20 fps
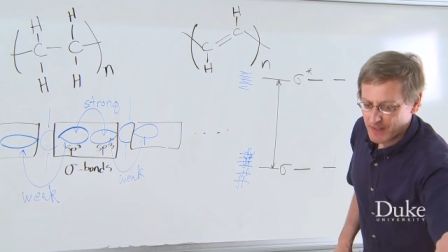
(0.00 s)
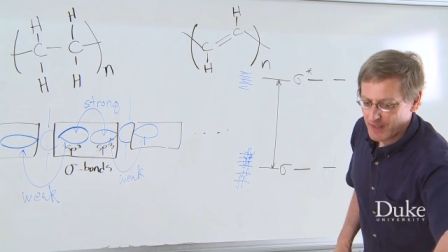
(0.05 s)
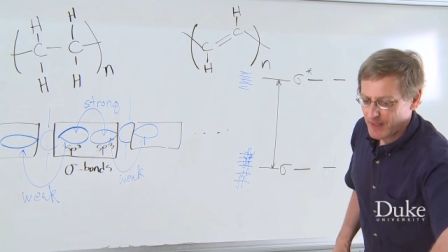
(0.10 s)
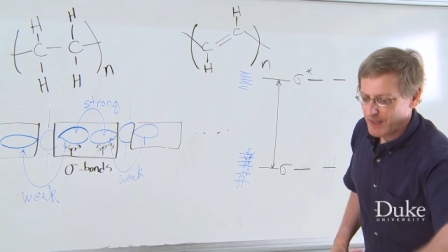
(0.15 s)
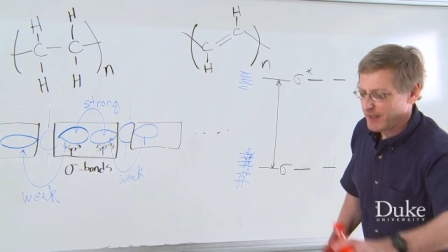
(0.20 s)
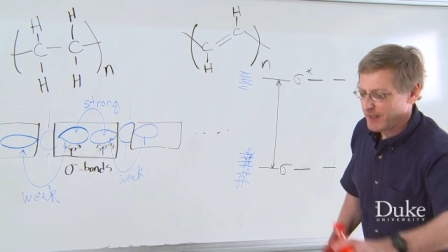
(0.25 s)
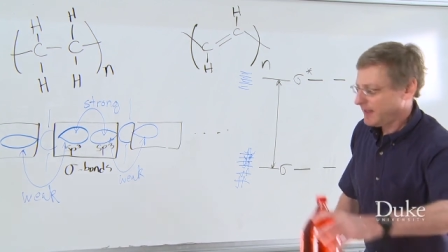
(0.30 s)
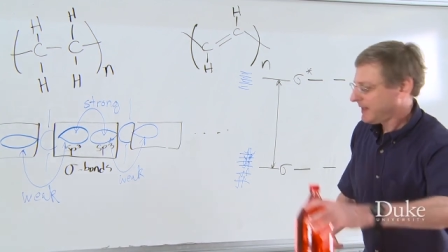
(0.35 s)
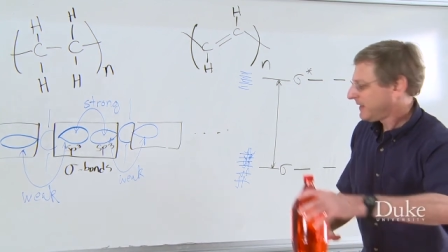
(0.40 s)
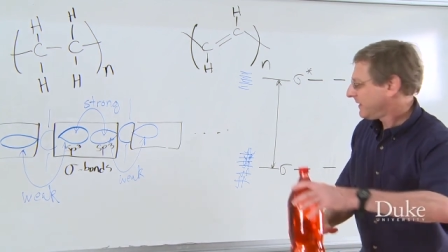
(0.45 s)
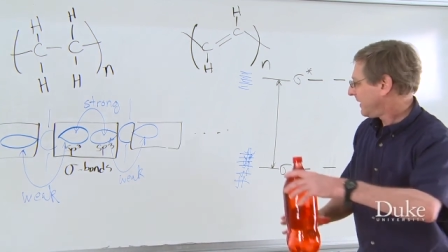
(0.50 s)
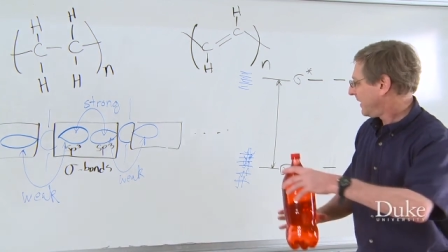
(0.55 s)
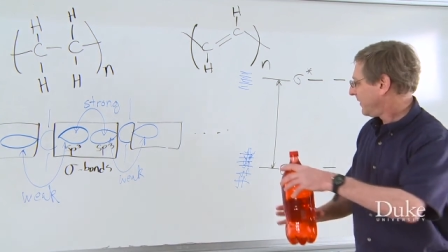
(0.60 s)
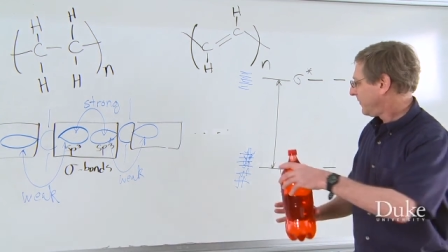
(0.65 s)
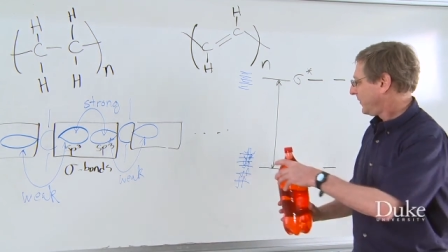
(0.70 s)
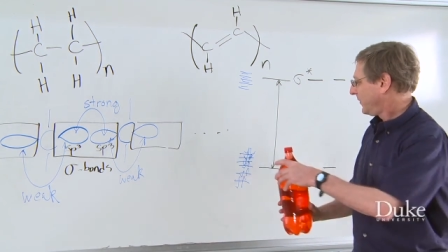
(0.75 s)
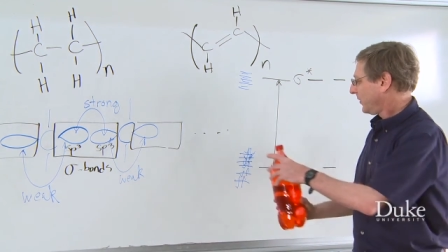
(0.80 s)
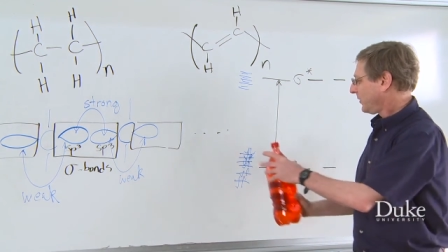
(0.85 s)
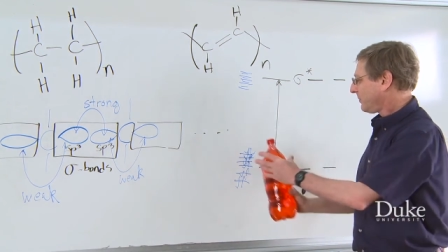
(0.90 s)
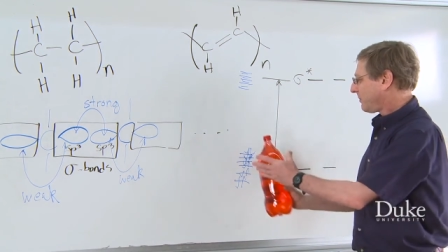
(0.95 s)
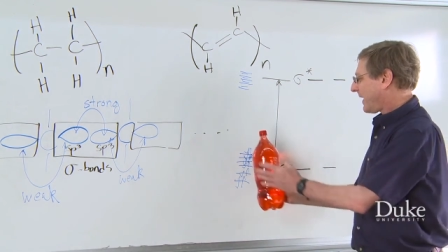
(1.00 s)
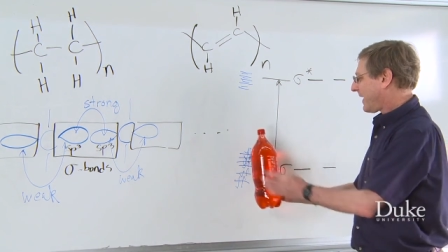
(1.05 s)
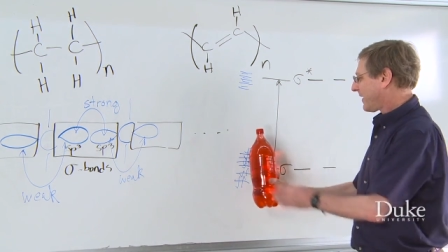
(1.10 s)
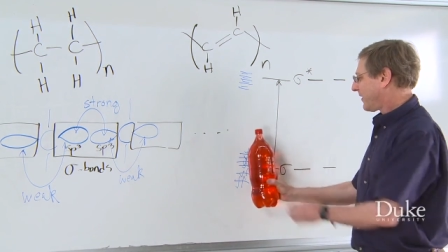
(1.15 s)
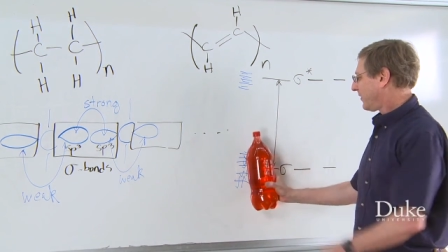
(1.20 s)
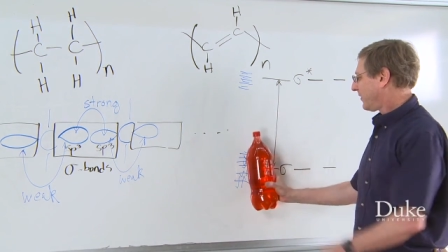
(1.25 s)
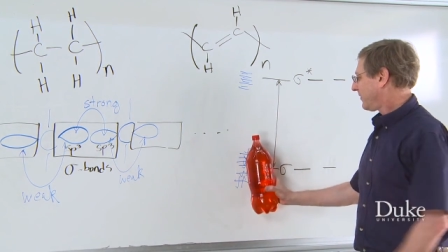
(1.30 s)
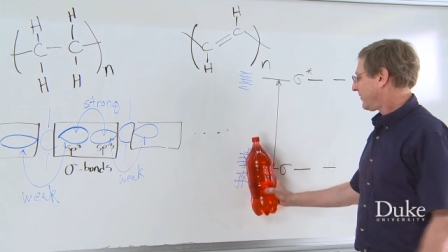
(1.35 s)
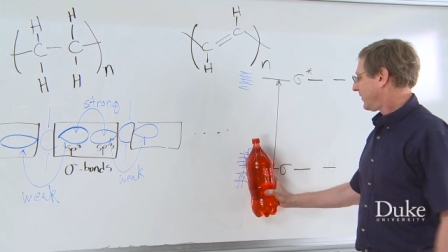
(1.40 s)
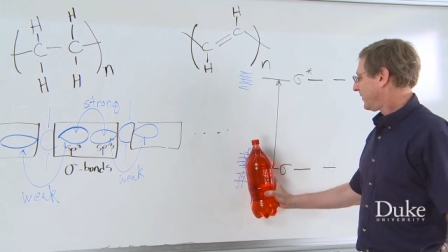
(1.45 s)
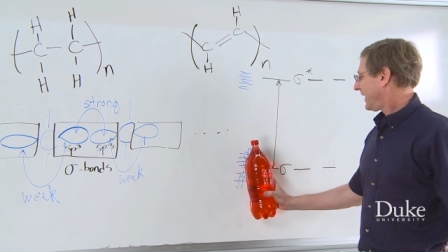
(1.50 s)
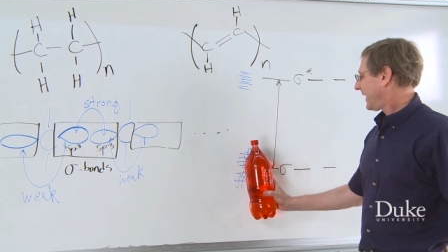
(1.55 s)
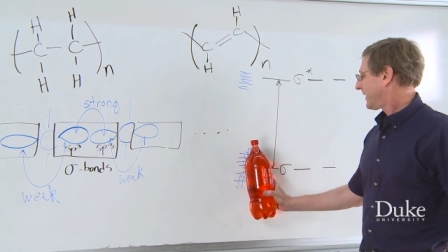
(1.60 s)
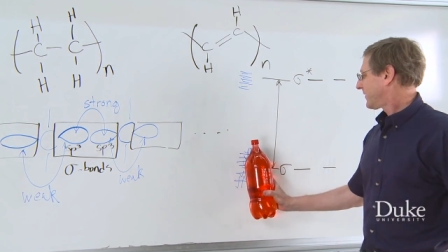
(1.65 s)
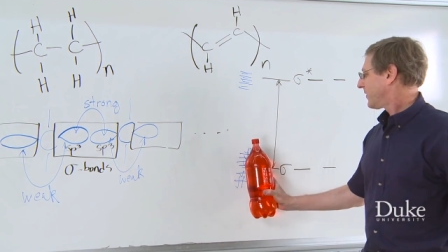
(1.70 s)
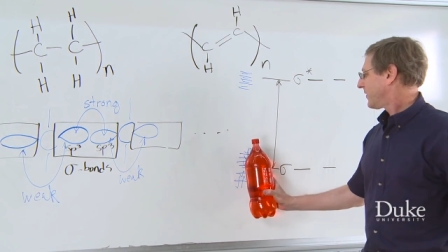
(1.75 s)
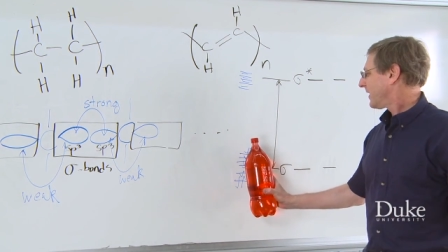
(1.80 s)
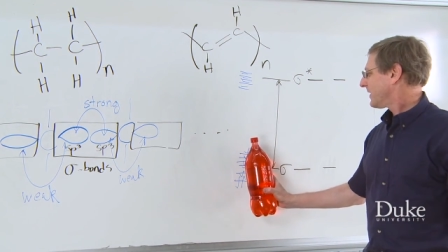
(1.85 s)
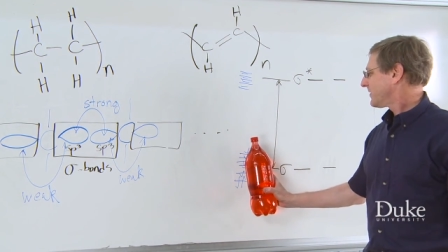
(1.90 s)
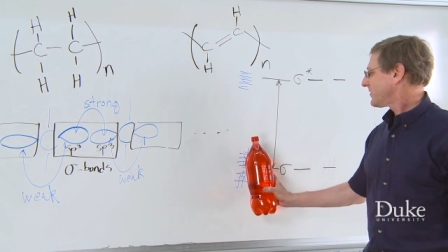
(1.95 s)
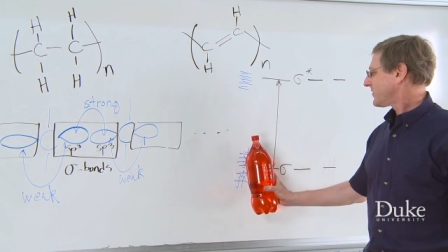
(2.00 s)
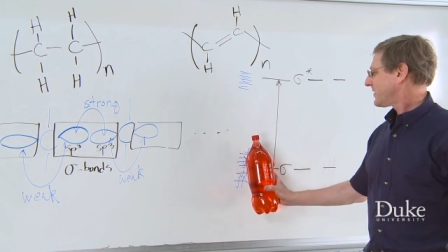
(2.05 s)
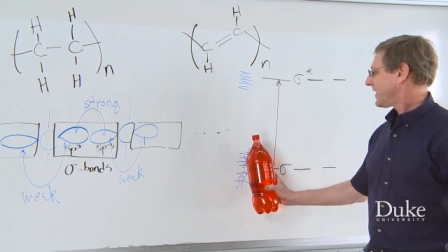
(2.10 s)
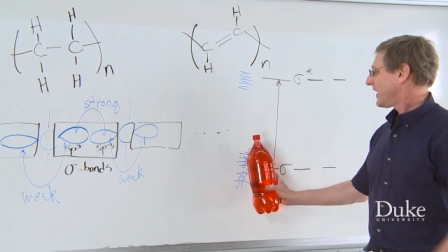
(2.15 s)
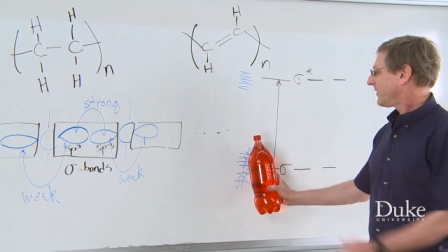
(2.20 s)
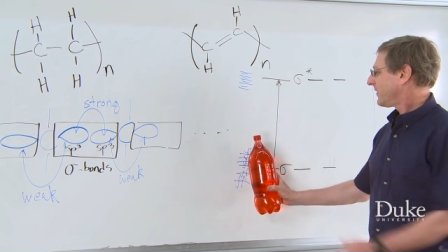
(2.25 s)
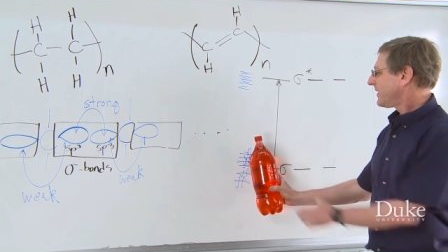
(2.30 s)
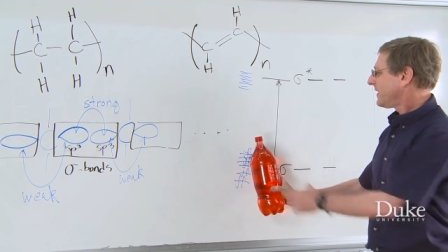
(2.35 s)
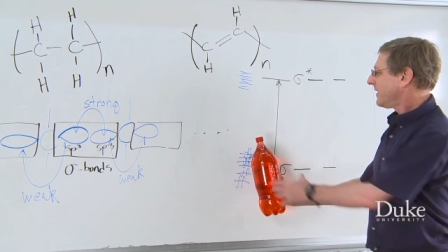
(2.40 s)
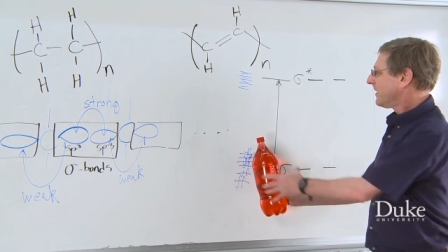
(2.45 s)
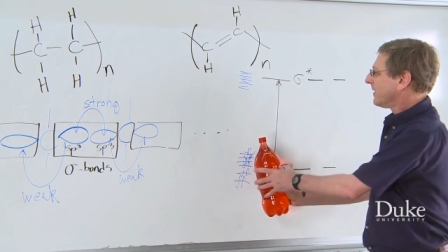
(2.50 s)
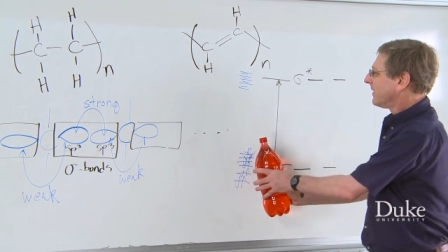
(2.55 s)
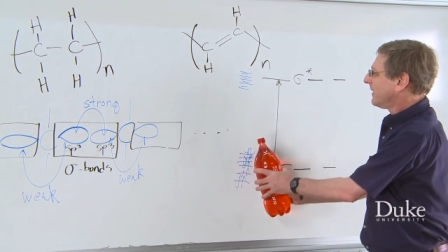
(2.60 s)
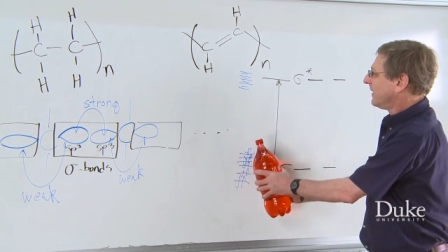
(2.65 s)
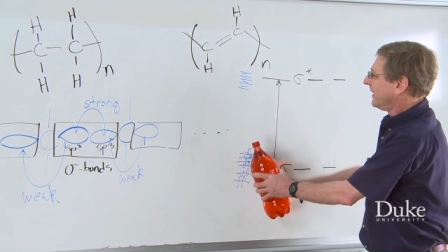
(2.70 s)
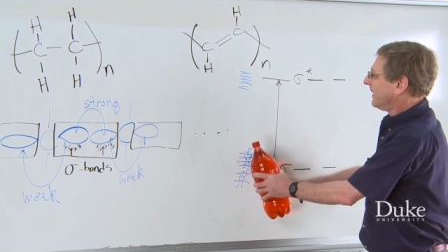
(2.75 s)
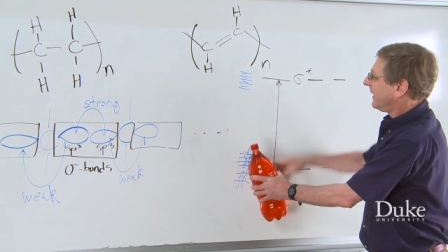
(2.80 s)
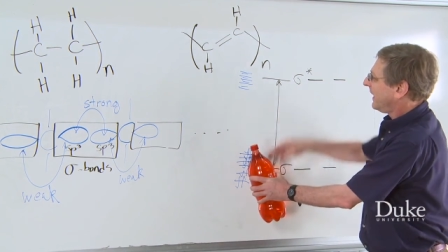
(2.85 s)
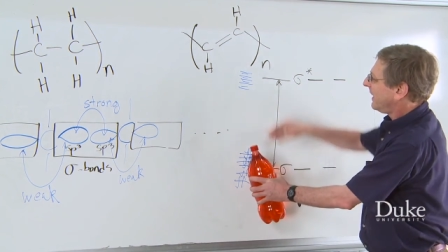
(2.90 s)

a filled bottle of electrons down here